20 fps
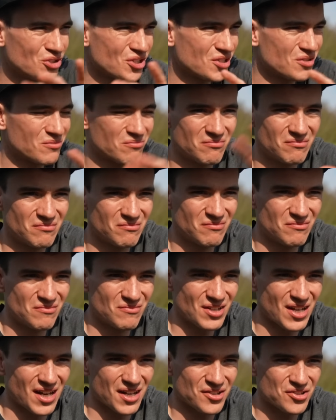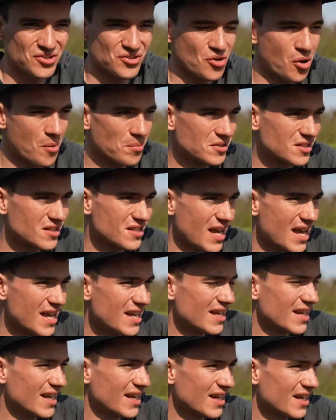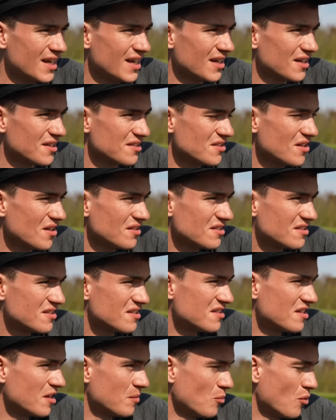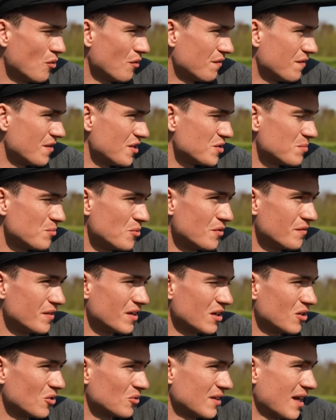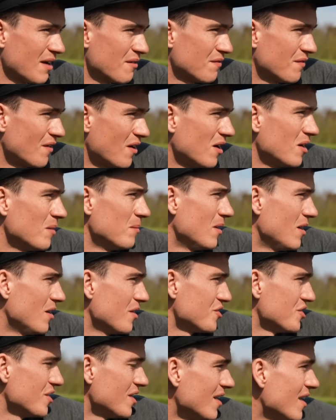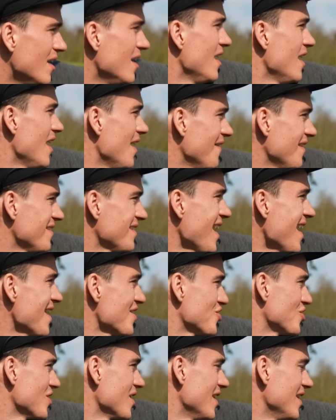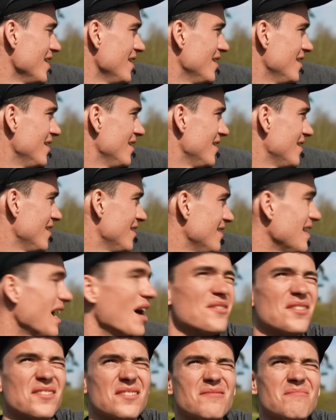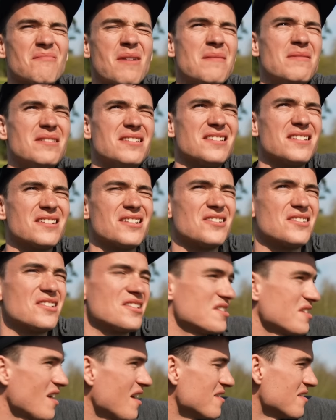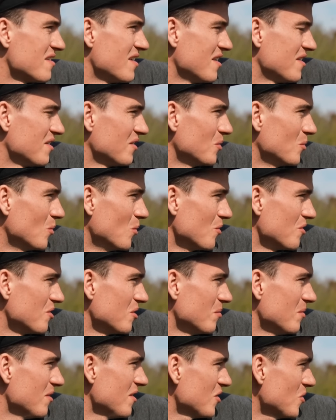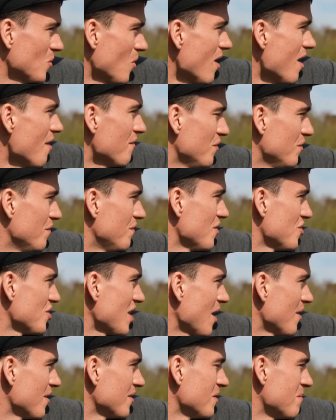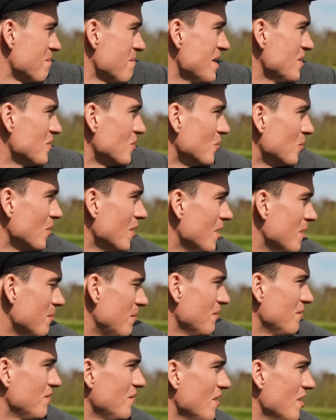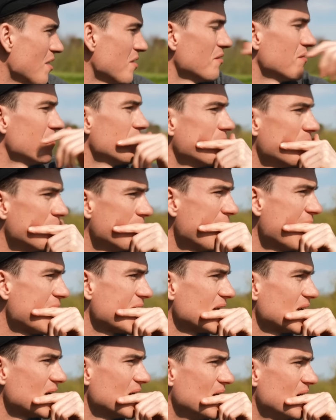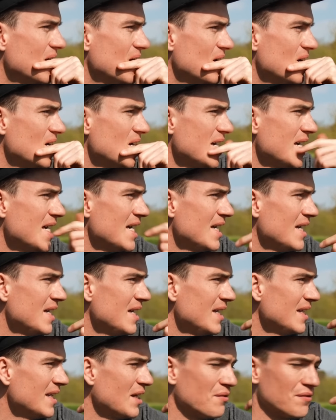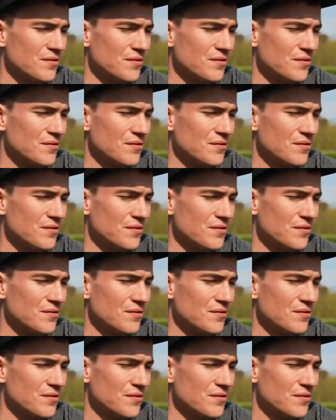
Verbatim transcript: just kind of stopped taking and I started to see more fish moving along that far margin. And there's actually, now that maybe it's because the sun's hitting the water, but there's quite a few fish out in the middle, but further from the bank. Now